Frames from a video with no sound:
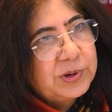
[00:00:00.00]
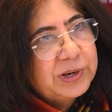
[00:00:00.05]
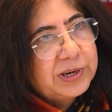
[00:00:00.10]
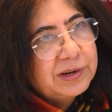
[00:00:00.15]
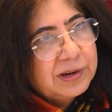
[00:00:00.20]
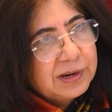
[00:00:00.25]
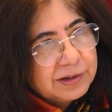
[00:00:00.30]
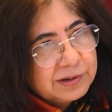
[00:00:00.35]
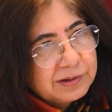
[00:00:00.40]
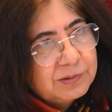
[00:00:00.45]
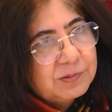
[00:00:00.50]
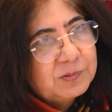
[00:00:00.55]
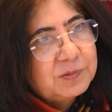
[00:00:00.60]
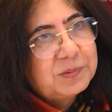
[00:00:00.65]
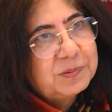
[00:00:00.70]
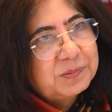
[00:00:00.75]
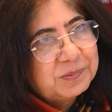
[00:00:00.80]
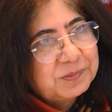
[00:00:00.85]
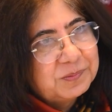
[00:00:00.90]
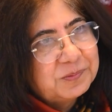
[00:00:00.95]
inland
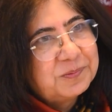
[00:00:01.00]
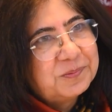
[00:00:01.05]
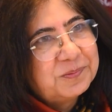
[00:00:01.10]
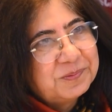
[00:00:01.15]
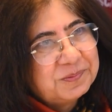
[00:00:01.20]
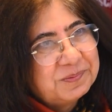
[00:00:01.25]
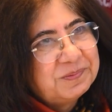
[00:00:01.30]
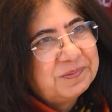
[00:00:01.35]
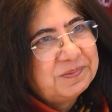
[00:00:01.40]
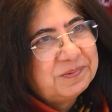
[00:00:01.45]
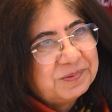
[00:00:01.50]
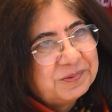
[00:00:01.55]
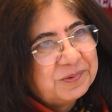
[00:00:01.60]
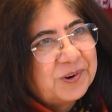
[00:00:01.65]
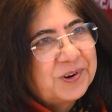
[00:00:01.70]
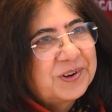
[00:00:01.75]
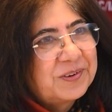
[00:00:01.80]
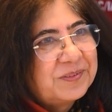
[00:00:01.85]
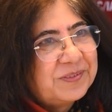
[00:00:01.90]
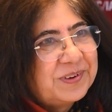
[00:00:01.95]

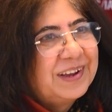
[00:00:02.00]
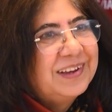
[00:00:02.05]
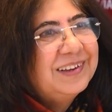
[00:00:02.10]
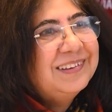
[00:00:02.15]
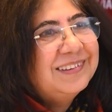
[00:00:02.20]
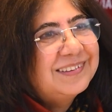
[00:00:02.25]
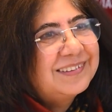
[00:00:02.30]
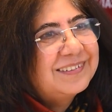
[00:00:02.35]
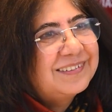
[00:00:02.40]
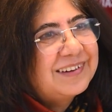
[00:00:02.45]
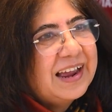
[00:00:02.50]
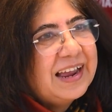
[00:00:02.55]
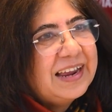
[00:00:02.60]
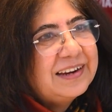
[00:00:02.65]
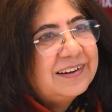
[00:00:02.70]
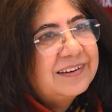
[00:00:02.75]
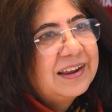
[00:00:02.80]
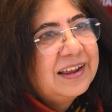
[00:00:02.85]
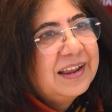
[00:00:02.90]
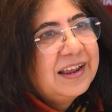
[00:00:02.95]
waterways, right?